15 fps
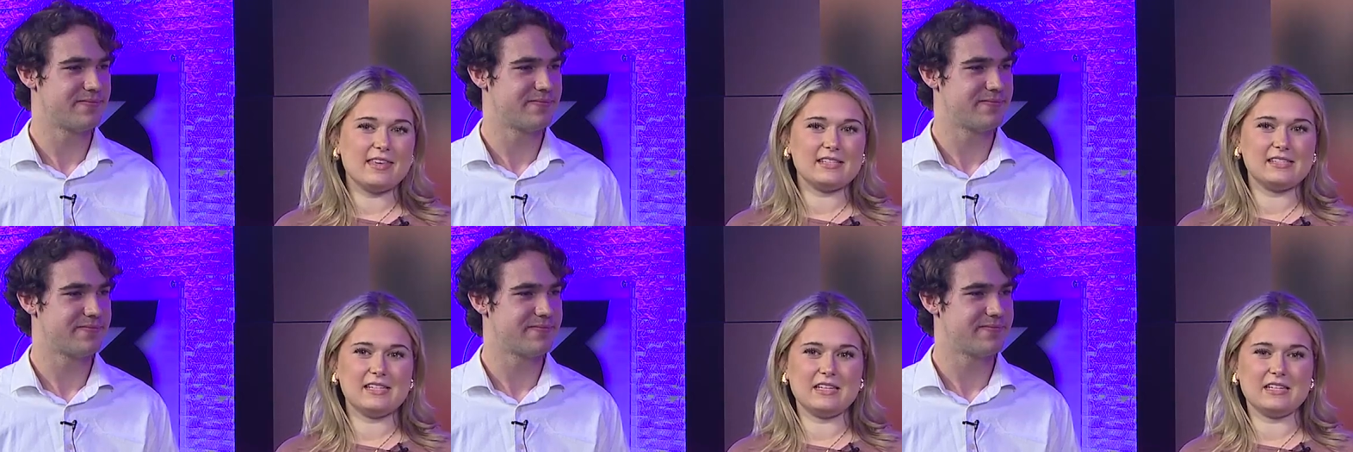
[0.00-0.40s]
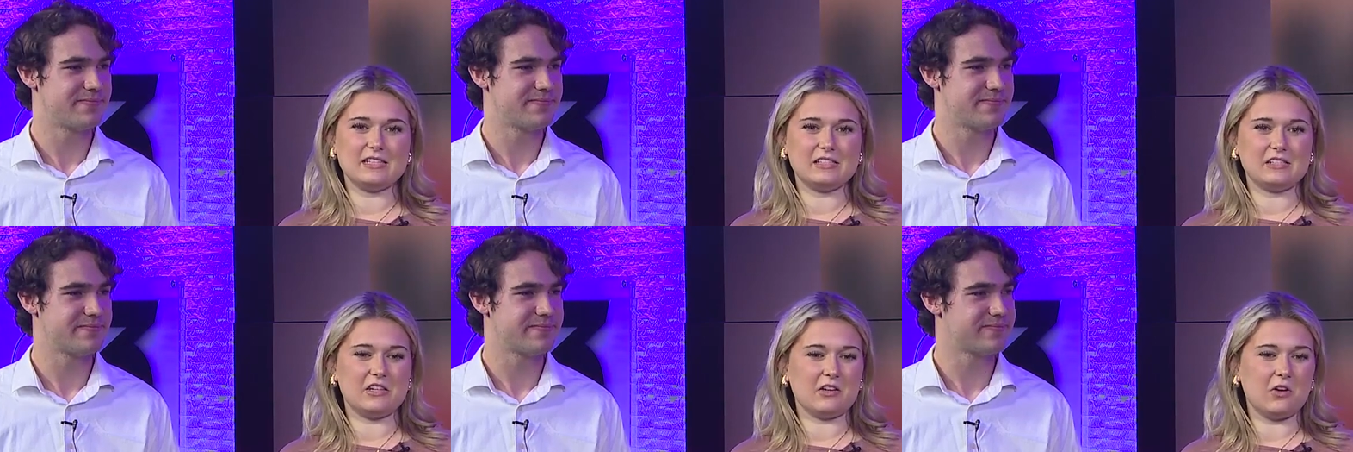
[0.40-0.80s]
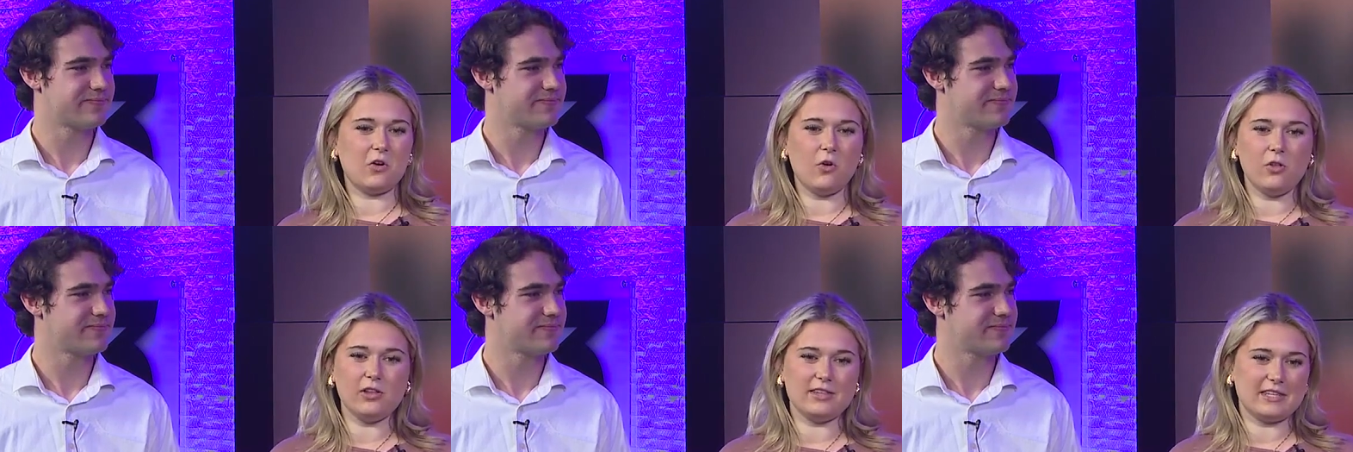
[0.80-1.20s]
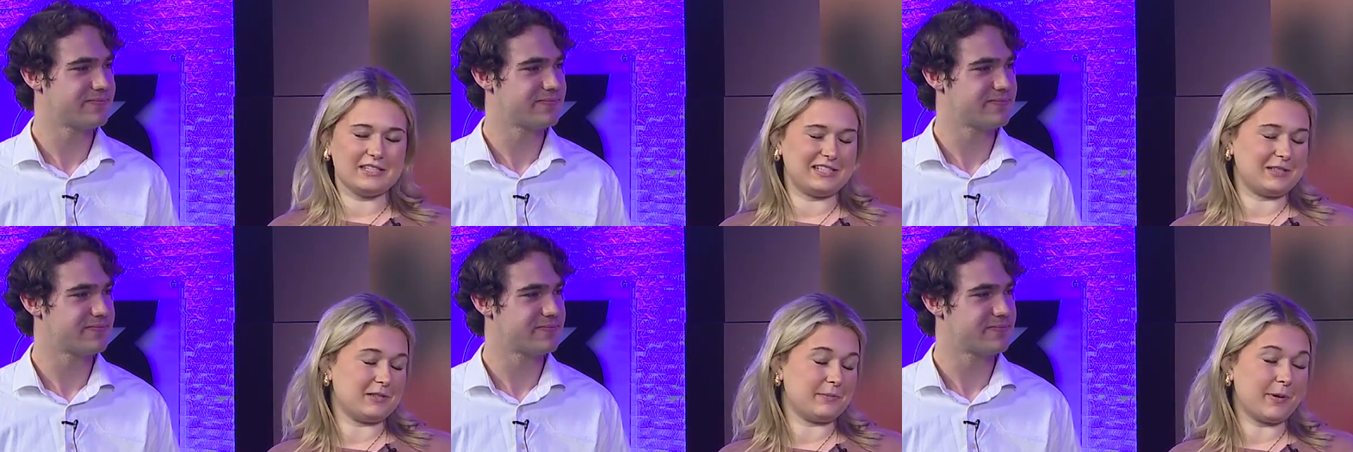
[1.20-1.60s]
Speaker 1: this is the goal, and
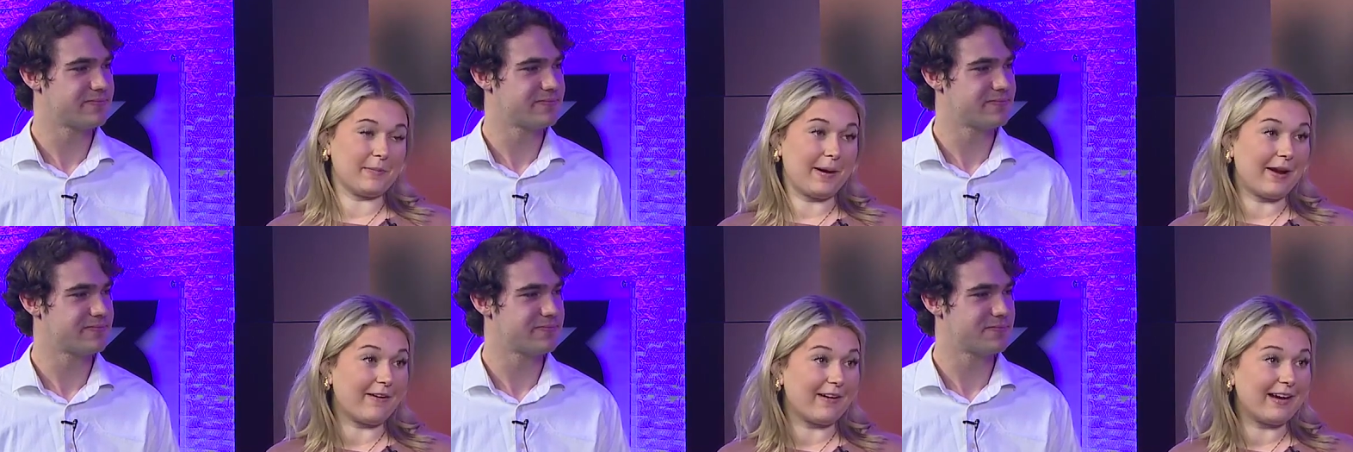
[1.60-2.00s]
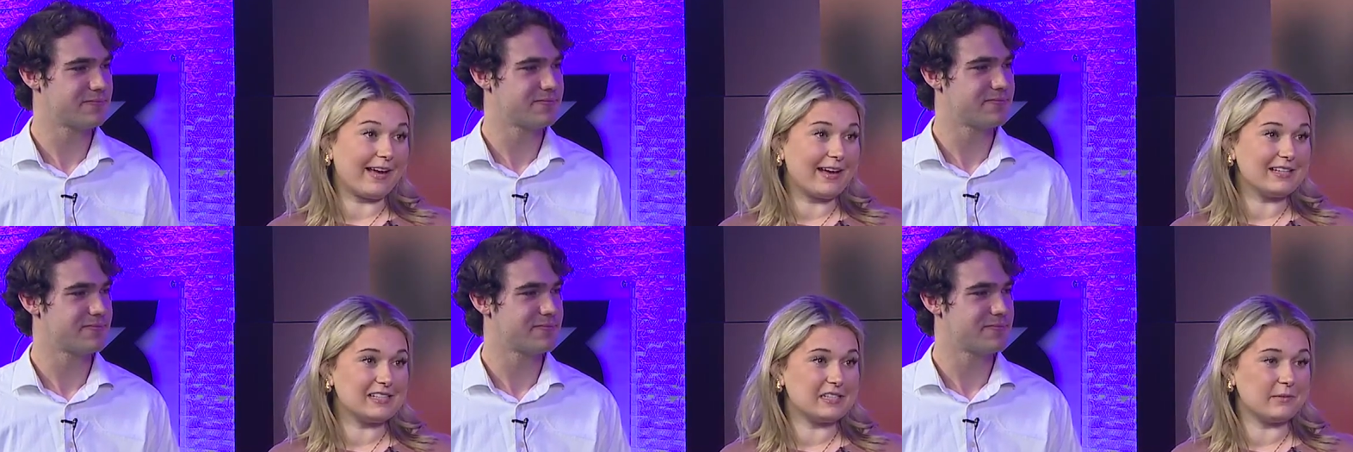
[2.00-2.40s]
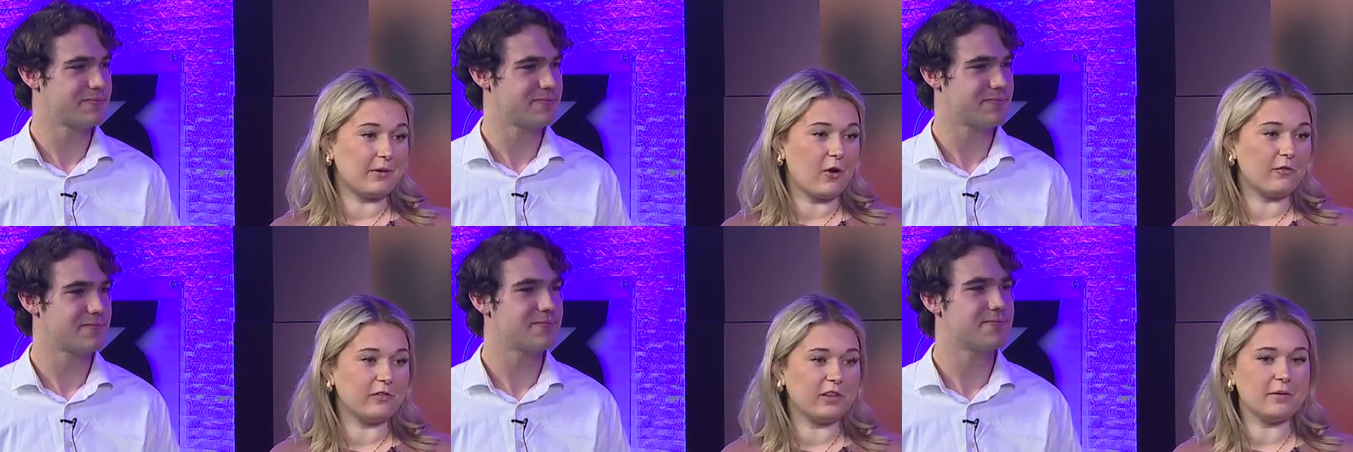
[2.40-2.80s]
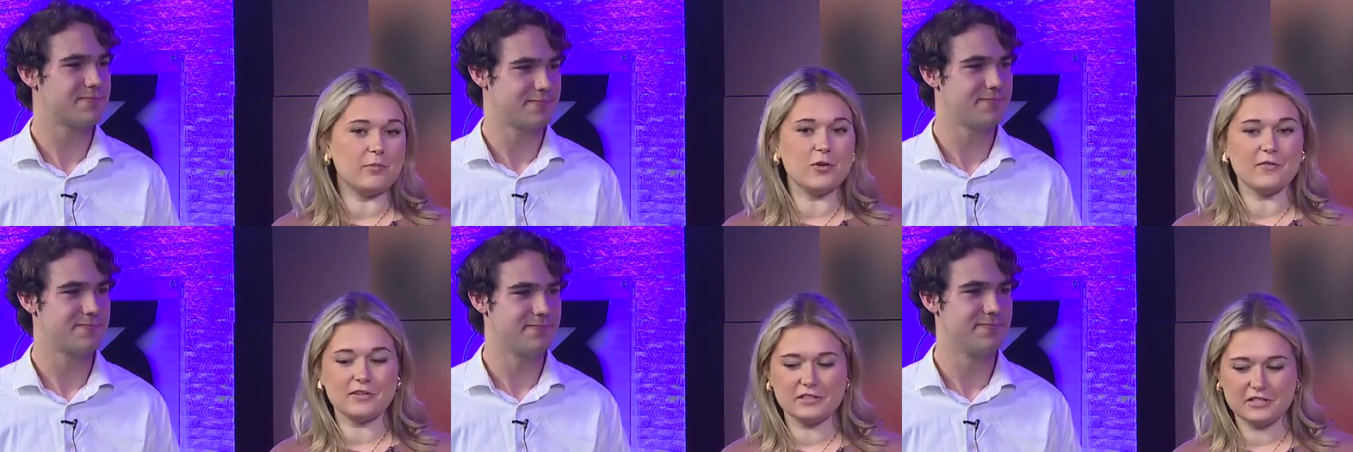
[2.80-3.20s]
this is preparing us to hopefully
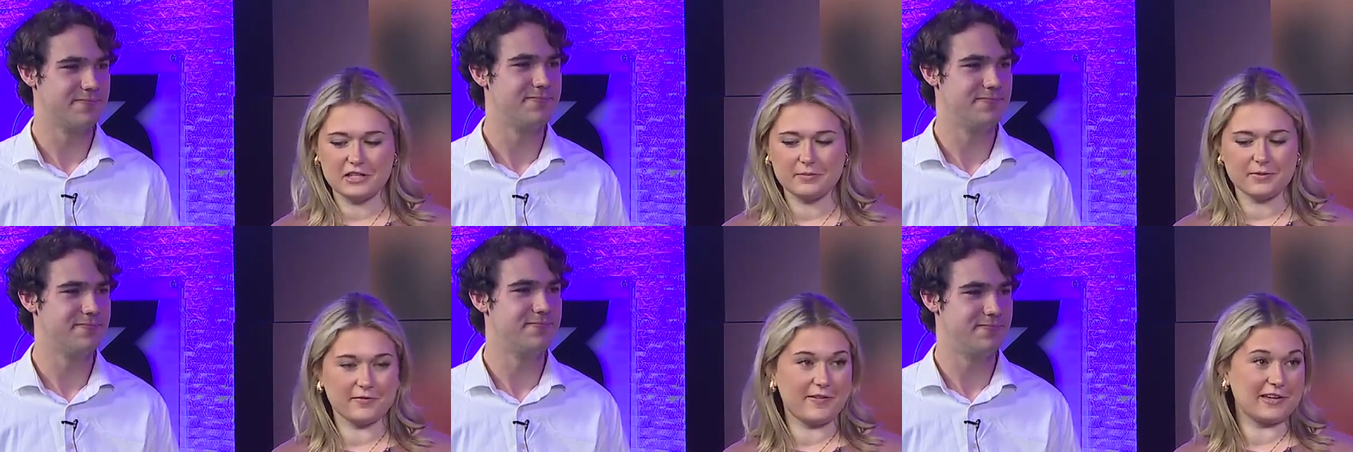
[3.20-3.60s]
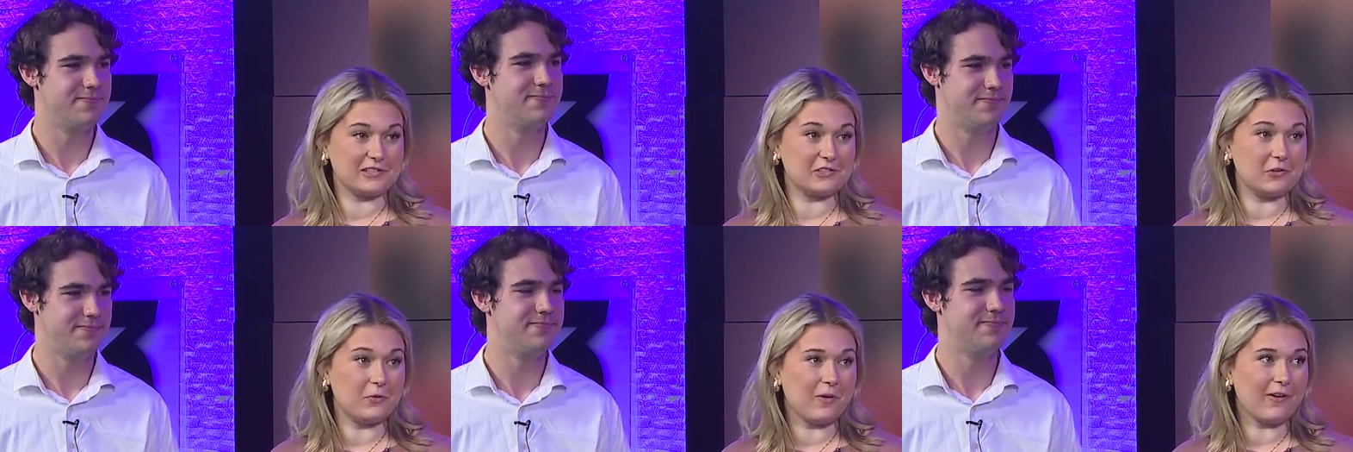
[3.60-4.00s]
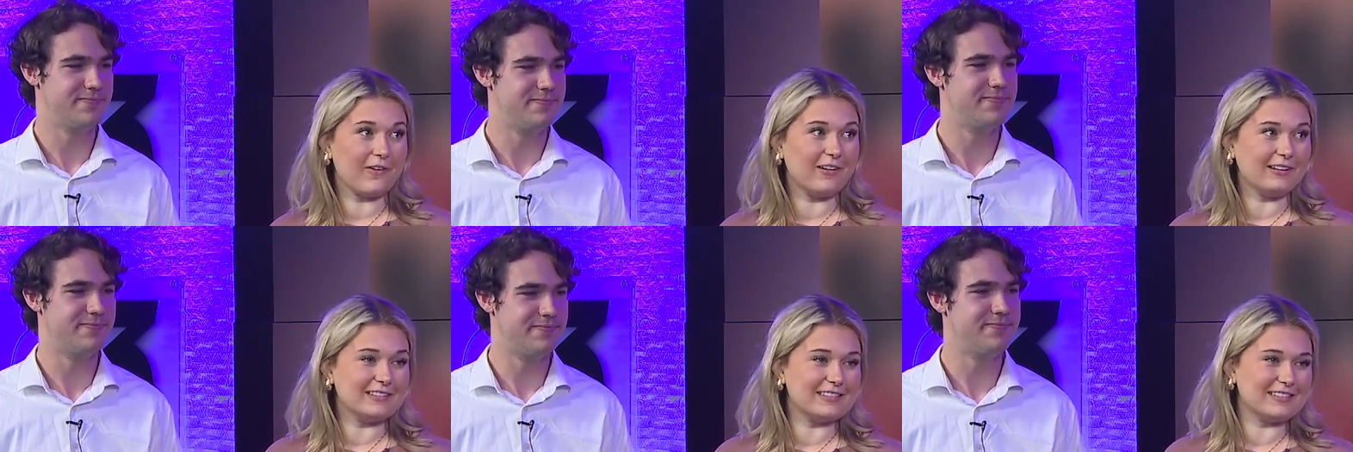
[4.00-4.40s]
move into the professional world.